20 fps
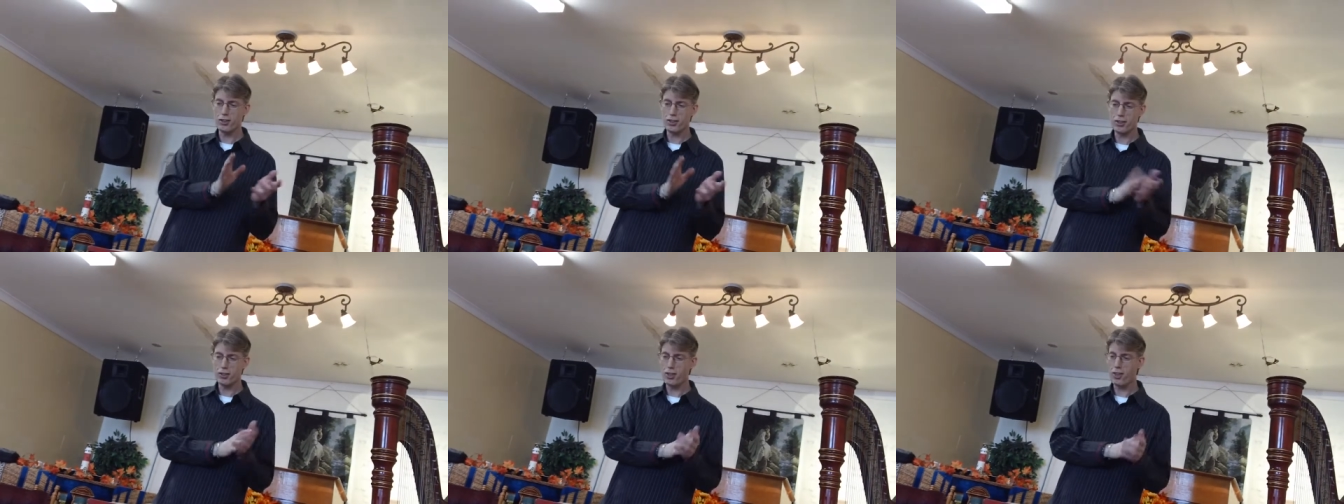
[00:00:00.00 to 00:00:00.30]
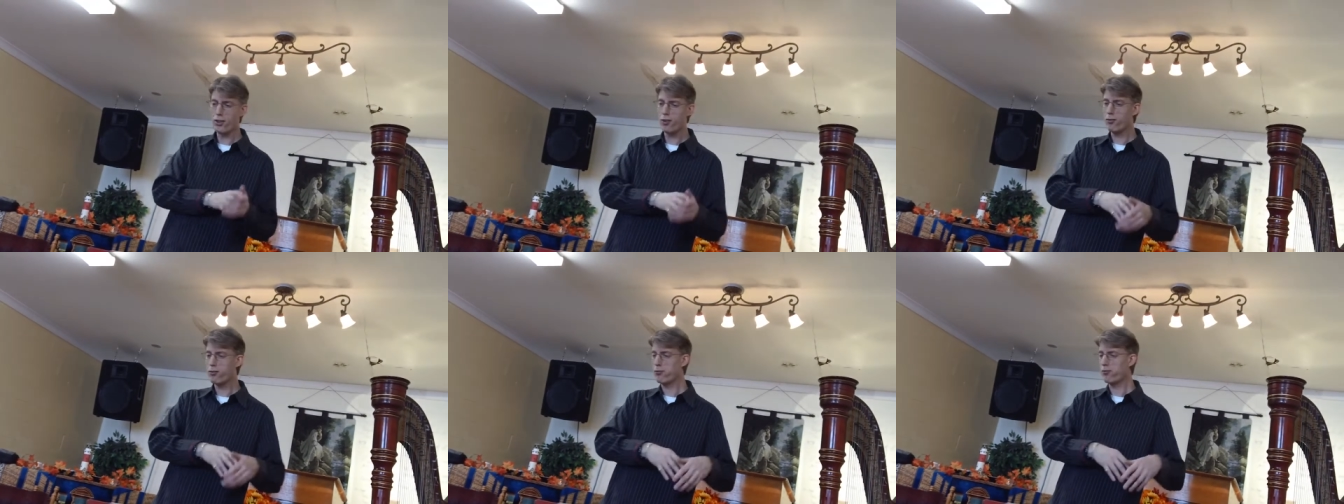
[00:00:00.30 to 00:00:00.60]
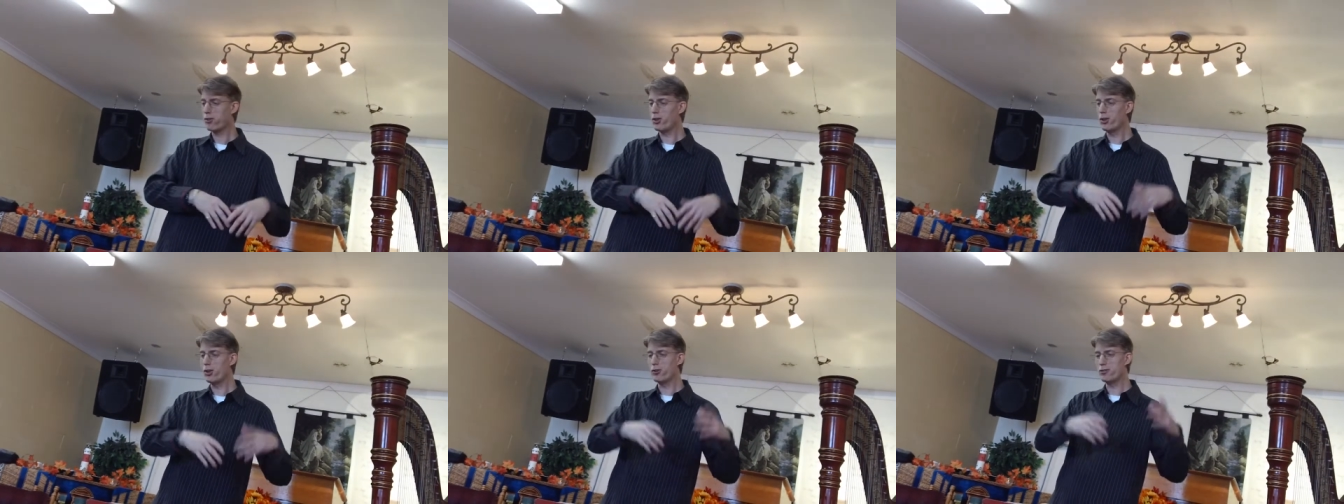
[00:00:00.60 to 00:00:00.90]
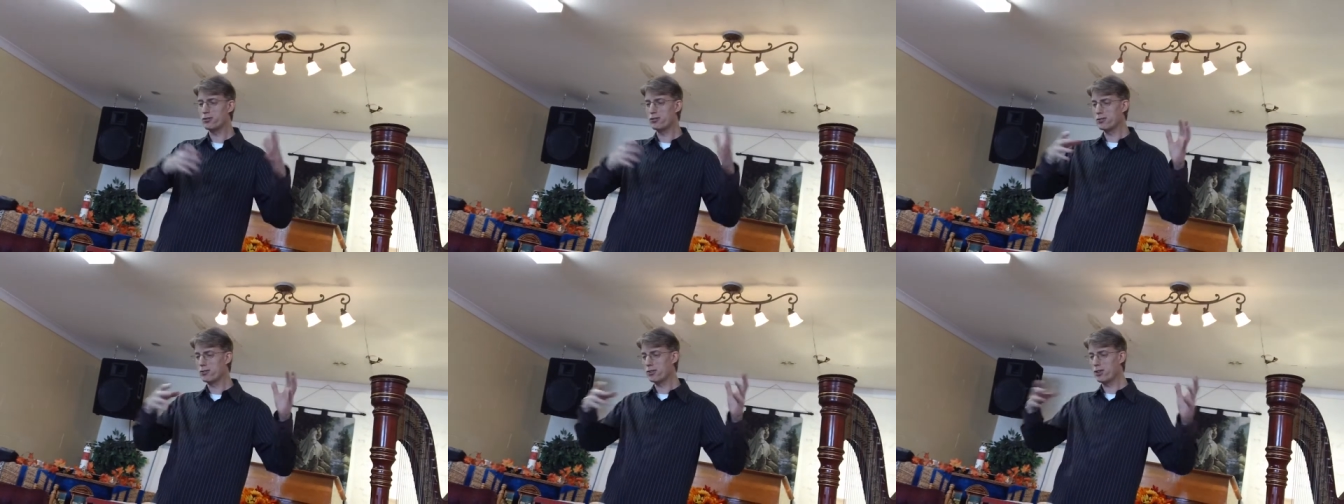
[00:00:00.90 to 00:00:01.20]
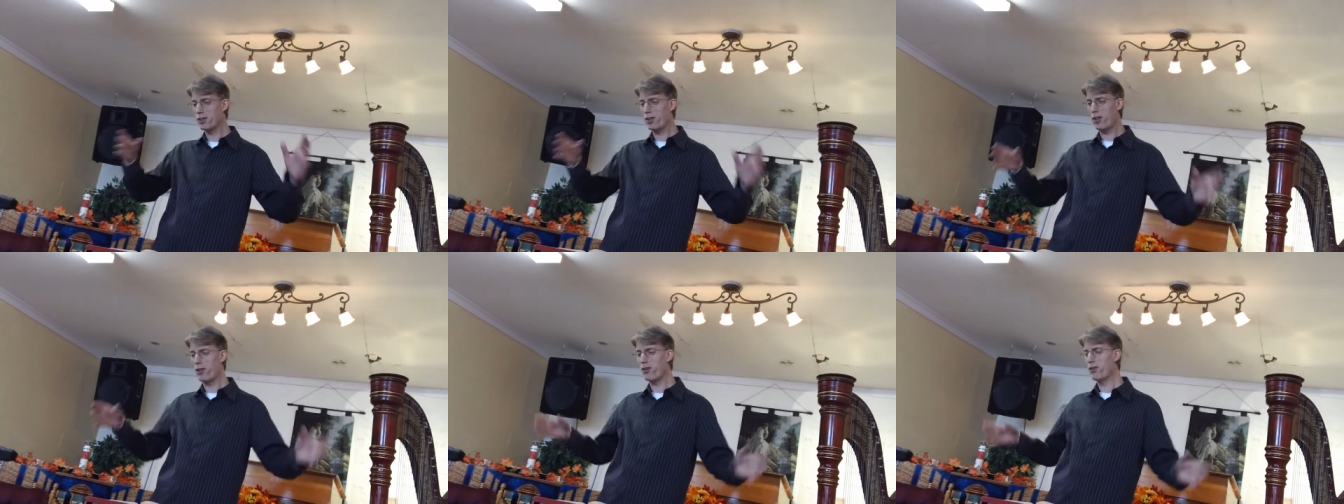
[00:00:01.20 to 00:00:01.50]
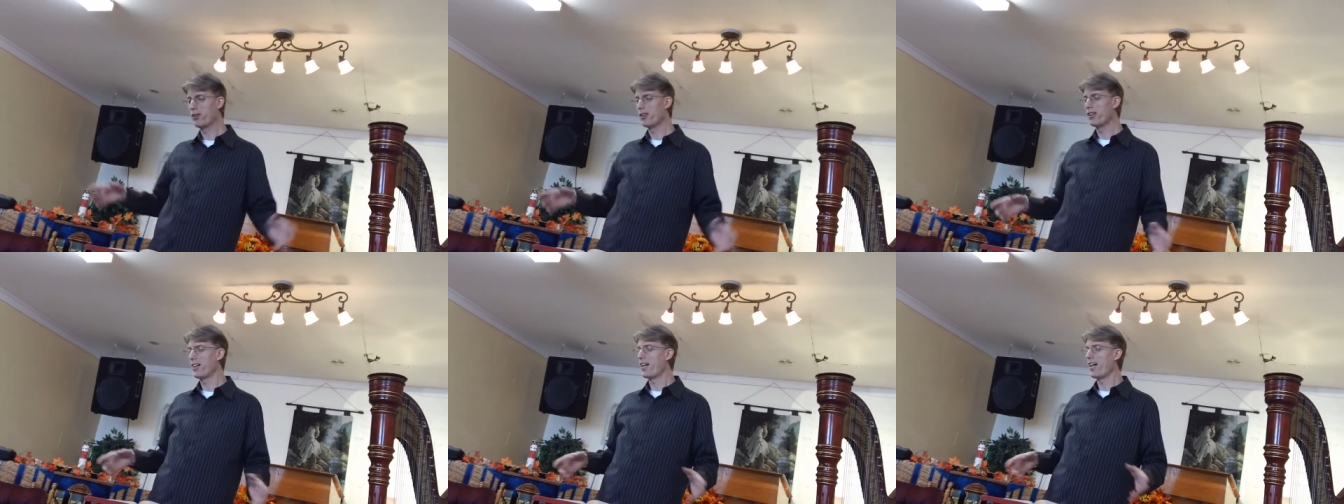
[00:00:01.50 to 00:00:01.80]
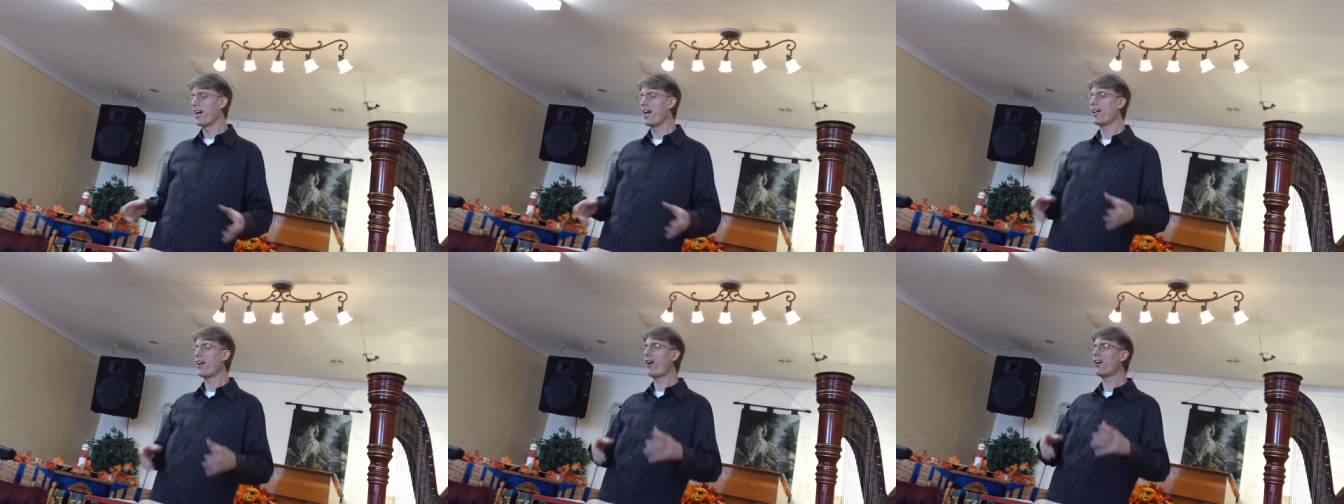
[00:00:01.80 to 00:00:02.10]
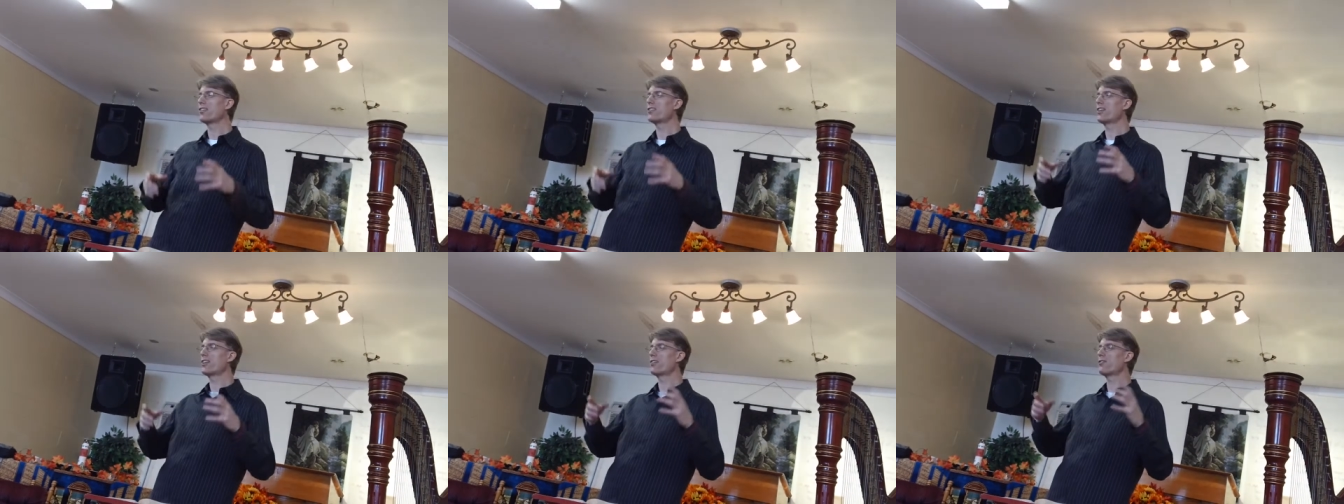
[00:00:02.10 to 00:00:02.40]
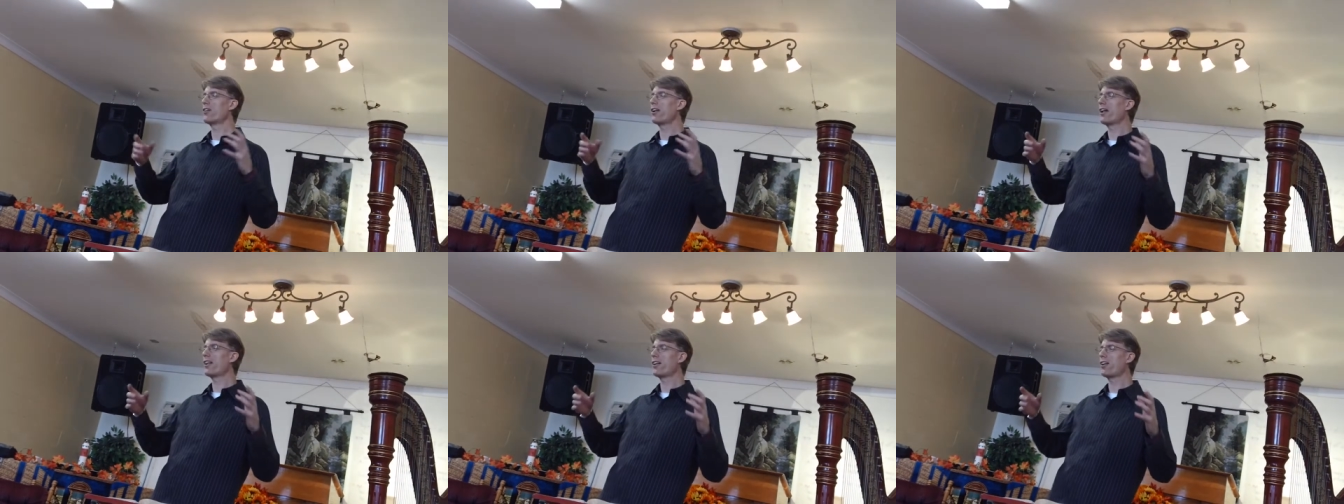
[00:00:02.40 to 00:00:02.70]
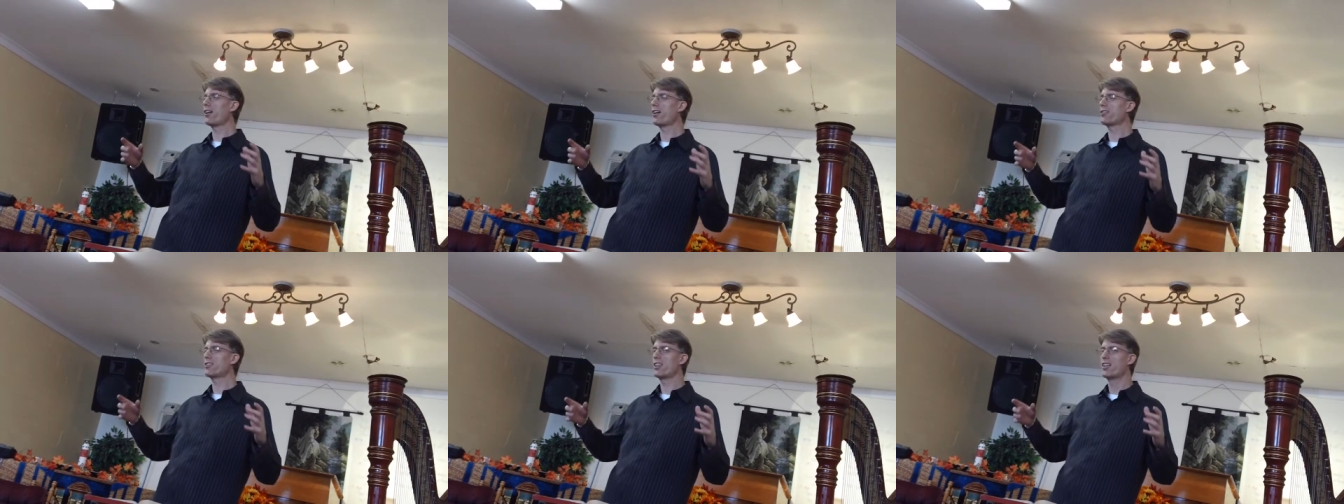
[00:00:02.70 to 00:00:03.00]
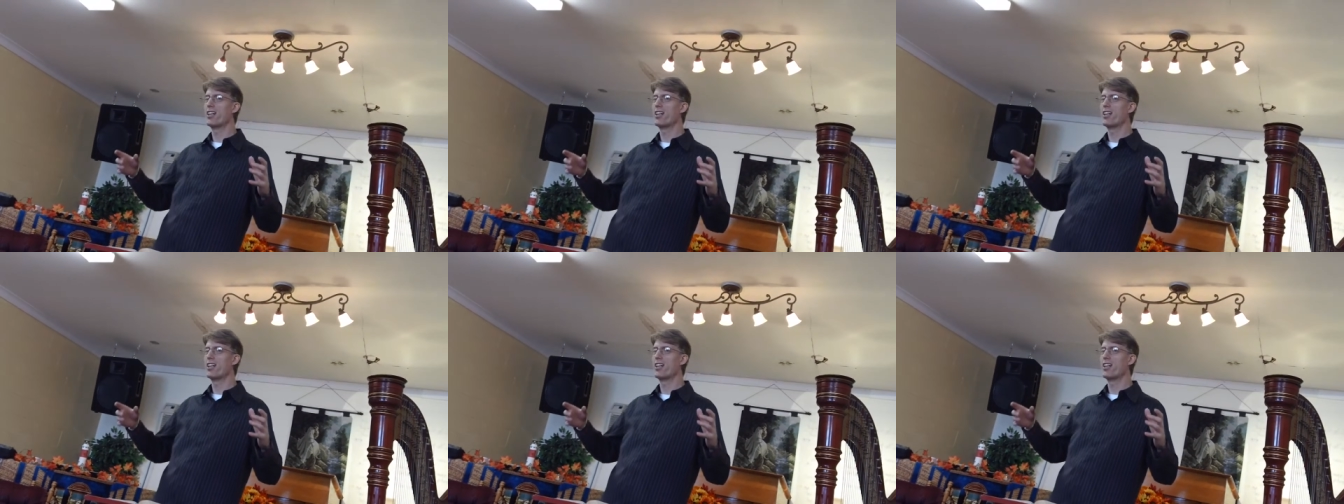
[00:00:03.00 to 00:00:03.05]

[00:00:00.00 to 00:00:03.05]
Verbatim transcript: you know, flute and, you know, and all of a sudden Brandy goes,